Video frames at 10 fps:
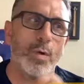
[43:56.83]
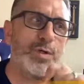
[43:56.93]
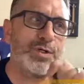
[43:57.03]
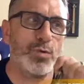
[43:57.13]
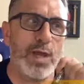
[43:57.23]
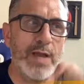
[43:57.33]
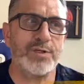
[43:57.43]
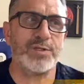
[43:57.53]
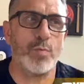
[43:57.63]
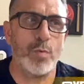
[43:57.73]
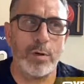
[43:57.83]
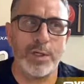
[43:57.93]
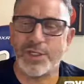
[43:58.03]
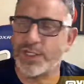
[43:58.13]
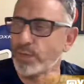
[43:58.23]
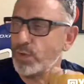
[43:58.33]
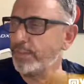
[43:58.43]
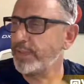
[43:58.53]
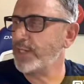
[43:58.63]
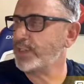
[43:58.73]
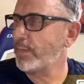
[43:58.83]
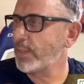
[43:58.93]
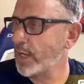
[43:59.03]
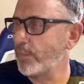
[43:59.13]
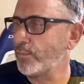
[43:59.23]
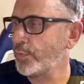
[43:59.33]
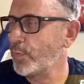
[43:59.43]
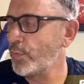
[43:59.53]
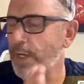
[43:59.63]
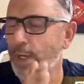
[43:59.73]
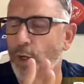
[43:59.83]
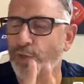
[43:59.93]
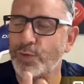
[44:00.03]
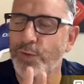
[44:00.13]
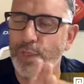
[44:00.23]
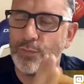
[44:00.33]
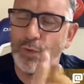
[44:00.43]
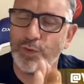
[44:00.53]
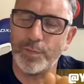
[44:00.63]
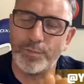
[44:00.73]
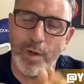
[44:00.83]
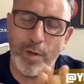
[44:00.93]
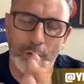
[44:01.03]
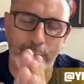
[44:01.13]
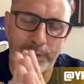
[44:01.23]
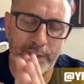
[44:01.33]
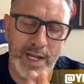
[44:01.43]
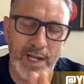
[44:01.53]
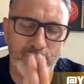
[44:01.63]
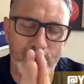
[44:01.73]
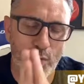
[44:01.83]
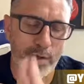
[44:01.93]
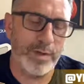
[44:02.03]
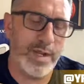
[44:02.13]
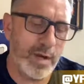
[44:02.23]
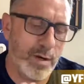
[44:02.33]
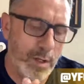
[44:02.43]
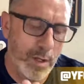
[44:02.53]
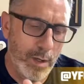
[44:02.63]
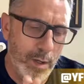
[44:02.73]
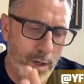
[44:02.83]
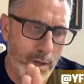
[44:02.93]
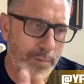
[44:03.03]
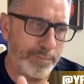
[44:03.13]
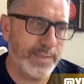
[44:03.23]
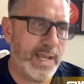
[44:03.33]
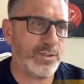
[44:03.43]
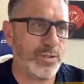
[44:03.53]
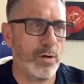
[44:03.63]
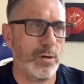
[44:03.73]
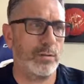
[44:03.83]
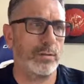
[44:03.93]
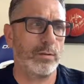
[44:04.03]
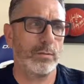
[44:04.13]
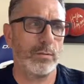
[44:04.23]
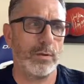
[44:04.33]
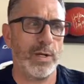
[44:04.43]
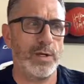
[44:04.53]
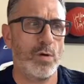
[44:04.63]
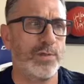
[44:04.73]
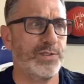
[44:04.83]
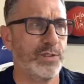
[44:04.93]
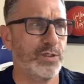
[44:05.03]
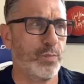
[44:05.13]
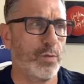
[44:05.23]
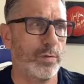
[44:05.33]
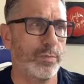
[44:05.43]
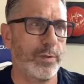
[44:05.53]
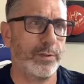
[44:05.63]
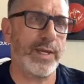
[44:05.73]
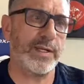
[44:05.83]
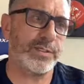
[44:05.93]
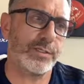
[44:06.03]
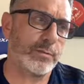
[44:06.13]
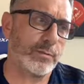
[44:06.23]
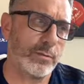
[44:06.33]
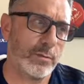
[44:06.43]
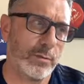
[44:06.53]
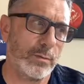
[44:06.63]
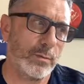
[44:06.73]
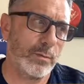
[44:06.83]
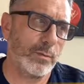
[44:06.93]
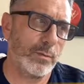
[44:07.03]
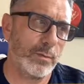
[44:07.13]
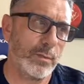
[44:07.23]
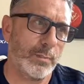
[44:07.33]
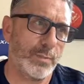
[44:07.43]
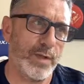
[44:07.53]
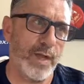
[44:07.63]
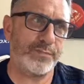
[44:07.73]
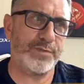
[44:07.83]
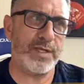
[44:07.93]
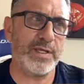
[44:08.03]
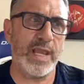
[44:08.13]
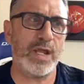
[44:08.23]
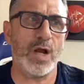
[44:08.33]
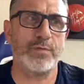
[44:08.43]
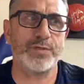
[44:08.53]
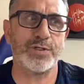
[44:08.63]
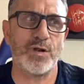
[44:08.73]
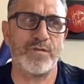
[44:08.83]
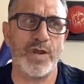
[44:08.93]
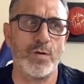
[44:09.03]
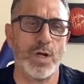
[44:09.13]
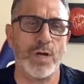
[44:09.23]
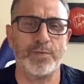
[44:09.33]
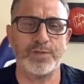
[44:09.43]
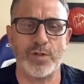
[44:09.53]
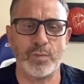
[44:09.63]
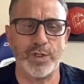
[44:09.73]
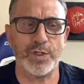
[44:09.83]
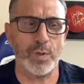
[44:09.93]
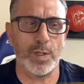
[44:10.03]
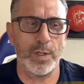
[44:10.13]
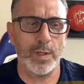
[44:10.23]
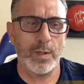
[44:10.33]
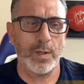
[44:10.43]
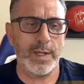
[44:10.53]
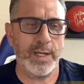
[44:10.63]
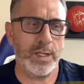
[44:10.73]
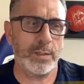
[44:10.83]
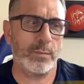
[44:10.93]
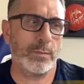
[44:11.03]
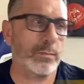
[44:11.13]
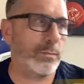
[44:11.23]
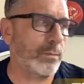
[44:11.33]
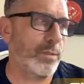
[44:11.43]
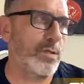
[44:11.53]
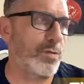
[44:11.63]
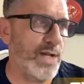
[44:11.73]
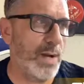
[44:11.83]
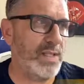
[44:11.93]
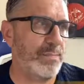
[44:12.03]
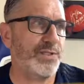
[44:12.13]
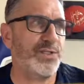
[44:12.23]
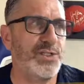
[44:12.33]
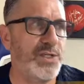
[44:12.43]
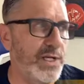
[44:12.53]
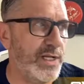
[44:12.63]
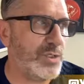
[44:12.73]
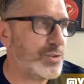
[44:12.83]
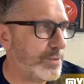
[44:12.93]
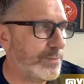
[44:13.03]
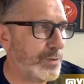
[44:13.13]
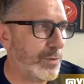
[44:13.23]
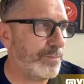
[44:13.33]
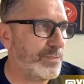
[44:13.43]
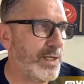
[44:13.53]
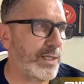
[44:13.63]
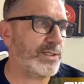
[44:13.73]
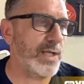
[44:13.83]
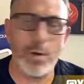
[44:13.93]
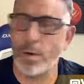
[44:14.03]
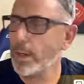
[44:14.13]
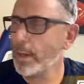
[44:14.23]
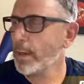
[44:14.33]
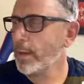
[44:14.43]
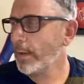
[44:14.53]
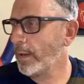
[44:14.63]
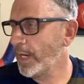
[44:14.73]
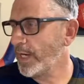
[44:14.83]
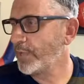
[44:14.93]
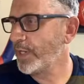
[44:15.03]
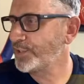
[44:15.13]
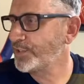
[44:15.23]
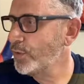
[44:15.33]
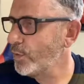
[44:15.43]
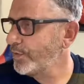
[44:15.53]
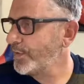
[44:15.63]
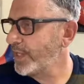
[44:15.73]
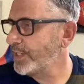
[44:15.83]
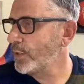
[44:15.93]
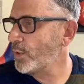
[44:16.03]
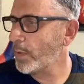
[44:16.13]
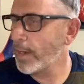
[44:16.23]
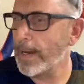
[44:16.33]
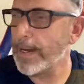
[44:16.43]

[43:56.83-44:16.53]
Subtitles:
We do every sport. I said WNBA is coming up. We're doing that Australian rules football. The guys are winning there. NASCAR. I missing a sport, but tennis. But if DK covers it, or if Fino covers it, we do it. And no doubt we have the best cheat sheet in the industry. So check us out. Anybody that's new, thank you.